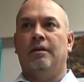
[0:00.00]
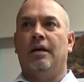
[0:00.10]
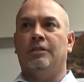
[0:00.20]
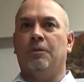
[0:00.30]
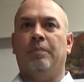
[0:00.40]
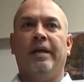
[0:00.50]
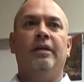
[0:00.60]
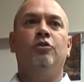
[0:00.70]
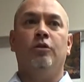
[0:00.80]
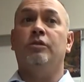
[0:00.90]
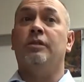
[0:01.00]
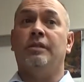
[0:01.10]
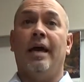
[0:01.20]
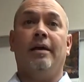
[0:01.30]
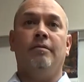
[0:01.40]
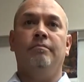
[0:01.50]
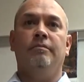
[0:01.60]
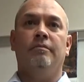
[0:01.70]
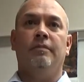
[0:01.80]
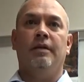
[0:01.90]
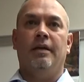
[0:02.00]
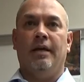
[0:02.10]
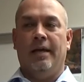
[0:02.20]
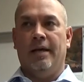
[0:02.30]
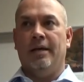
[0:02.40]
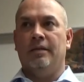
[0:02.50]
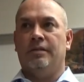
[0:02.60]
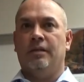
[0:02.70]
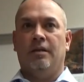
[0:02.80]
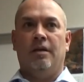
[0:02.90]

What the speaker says: A subpoena ducis tecum is,